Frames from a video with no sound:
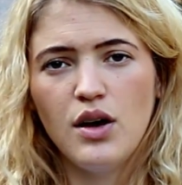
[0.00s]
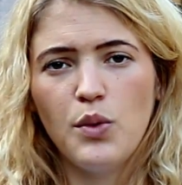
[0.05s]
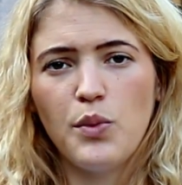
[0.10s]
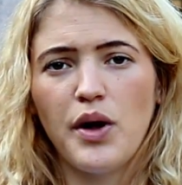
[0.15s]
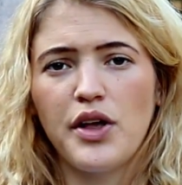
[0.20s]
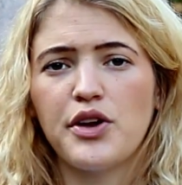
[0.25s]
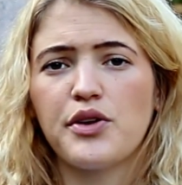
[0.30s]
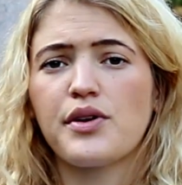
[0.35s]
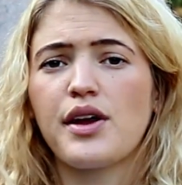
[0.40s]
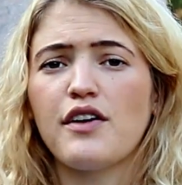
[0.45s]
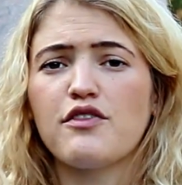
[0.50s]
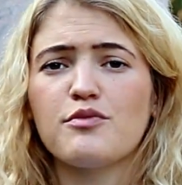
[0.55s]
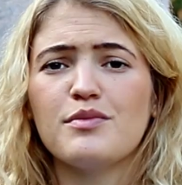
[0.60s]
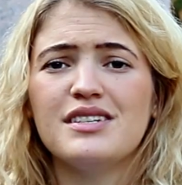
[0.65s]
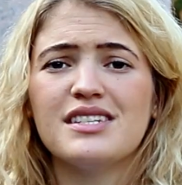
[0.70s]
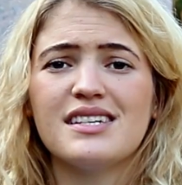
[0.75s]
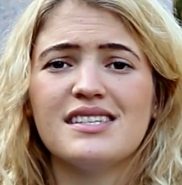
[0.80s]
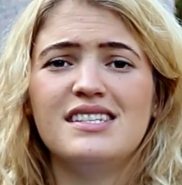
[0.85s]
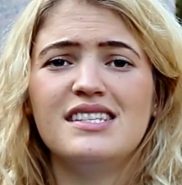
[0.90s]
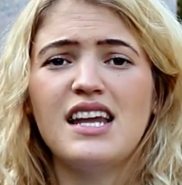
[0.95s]
while your
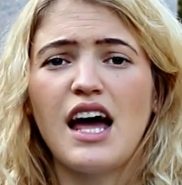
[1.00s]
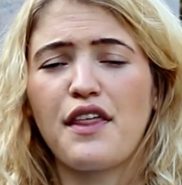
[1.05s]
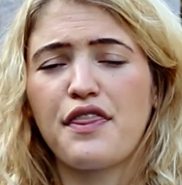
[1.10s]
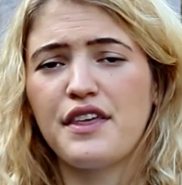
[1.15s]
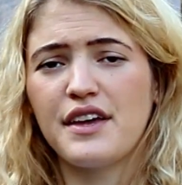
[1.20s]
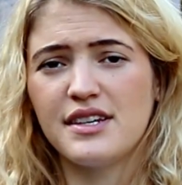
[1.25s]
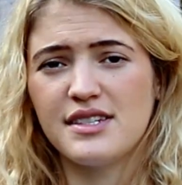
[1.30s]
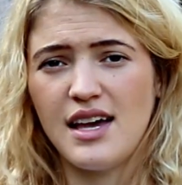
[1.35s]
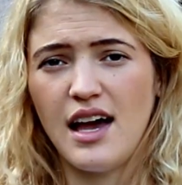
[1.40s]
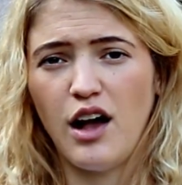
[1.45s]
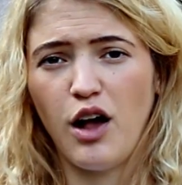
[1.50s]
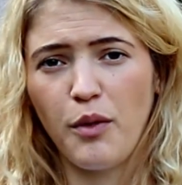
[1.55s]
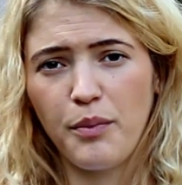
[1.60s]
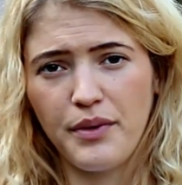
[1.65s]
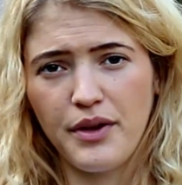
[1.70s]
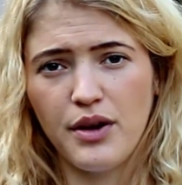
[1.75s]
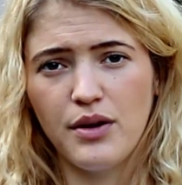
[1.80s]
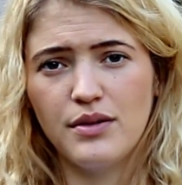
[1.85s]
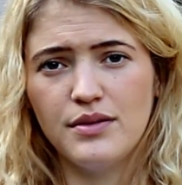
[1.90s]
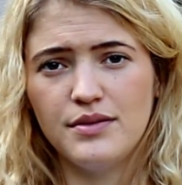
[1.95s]
government does nothing to
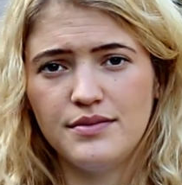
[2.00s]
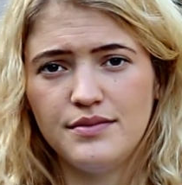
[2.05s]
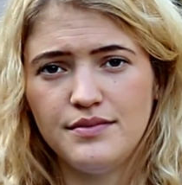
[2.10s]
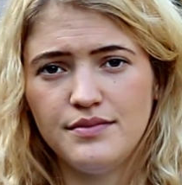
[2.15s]
help you.